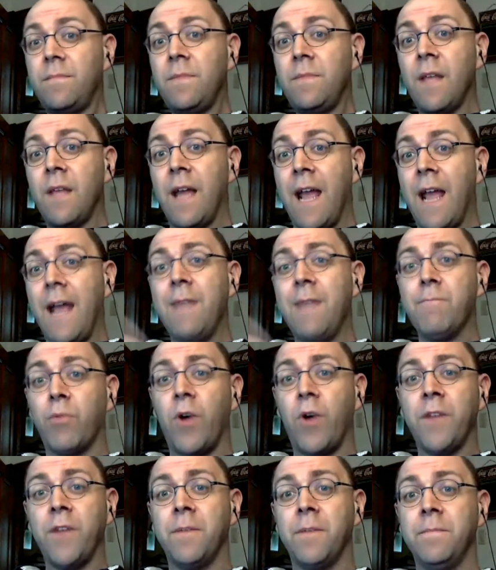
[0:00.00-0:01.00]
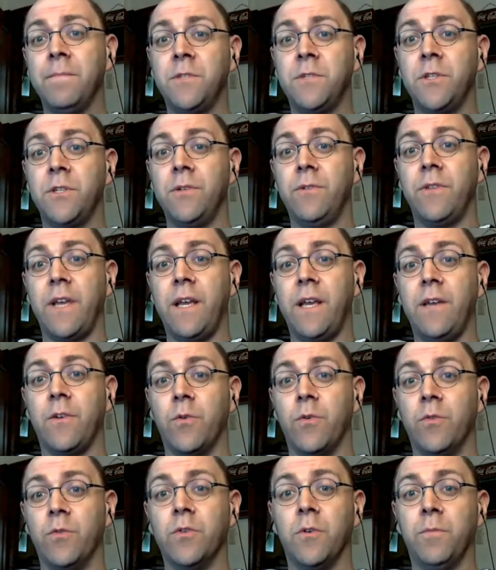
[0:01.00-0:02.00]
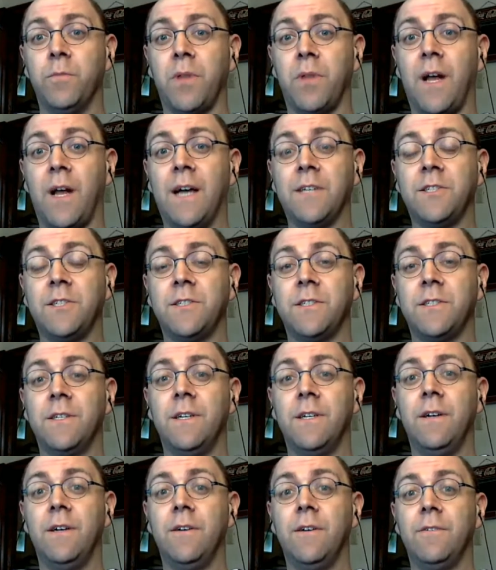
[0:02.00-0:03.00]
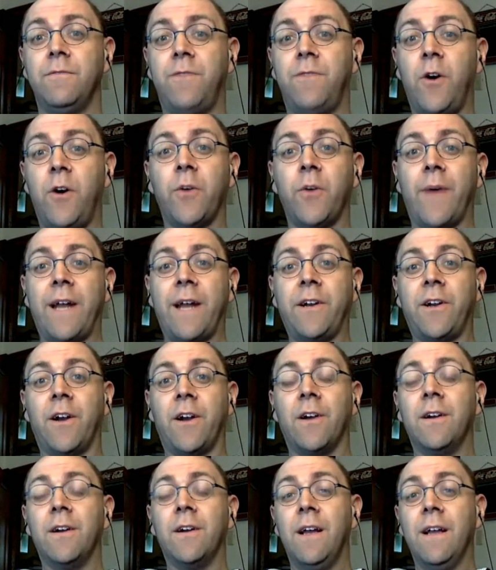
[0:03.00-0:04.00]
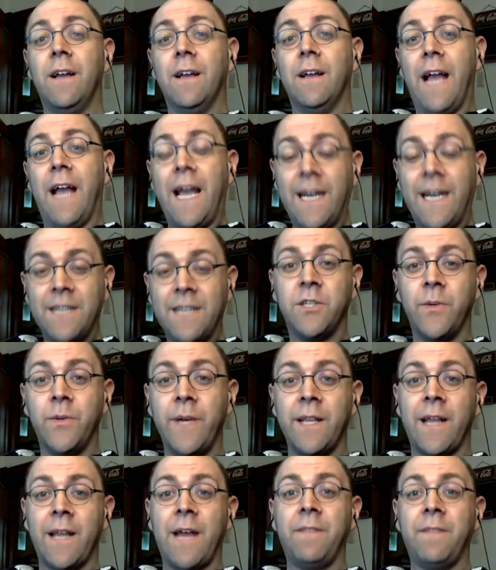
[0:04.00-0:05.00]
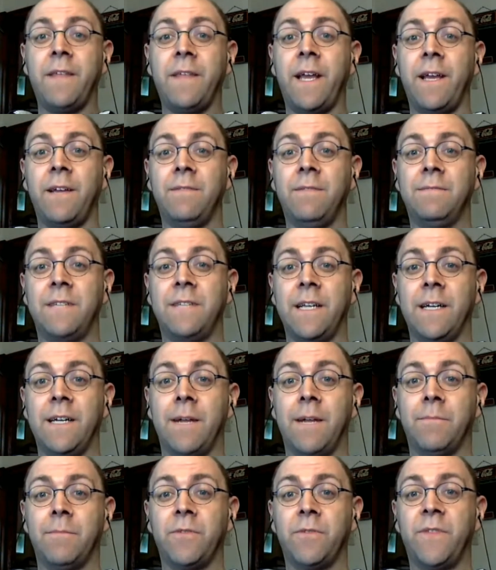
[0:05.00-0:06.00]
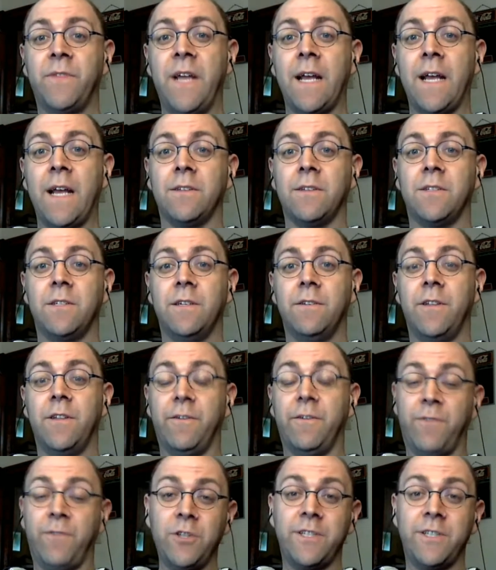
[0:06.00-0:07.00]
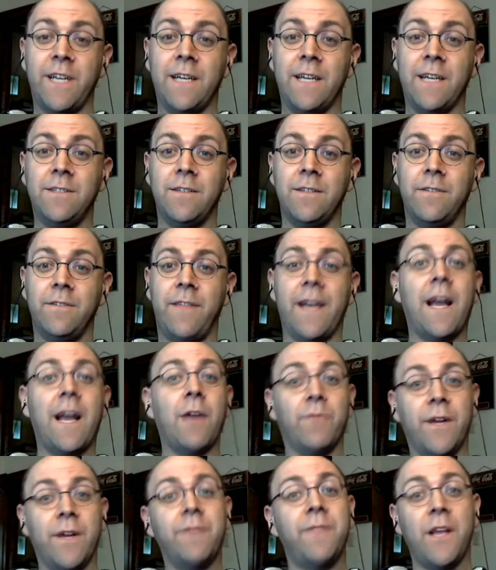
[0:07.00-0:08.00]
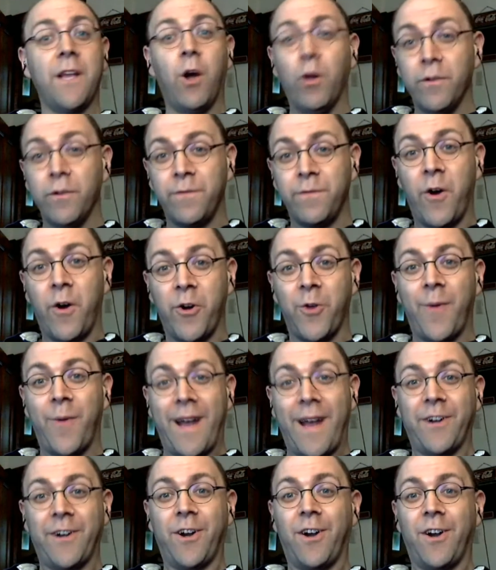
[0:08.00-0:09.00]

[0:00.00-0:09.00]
and brought them to the Google Plus photo editor. And in doing that, they did a number of things. The first is they got rid of the old photo editor.